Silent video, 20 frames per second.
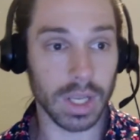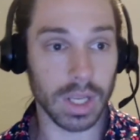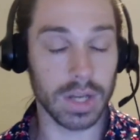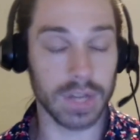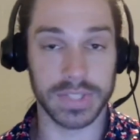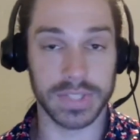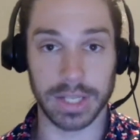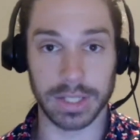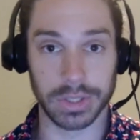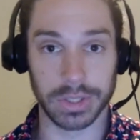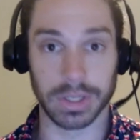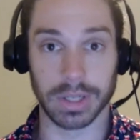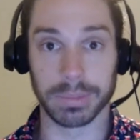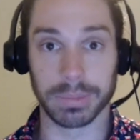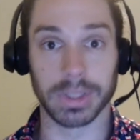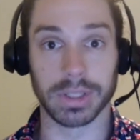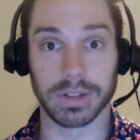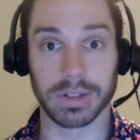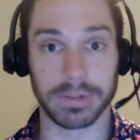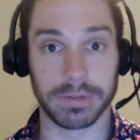I was saying, look, I'm
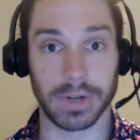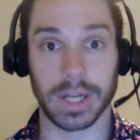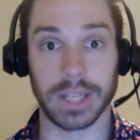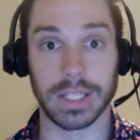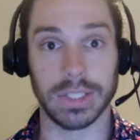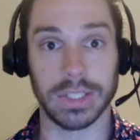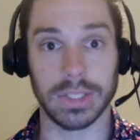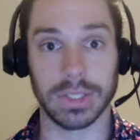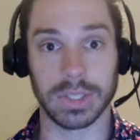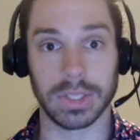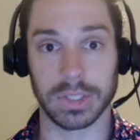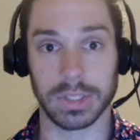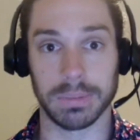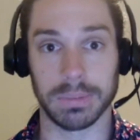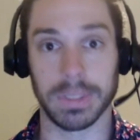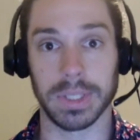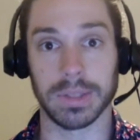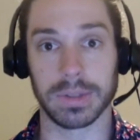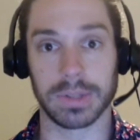not going to fight you because you're bigger and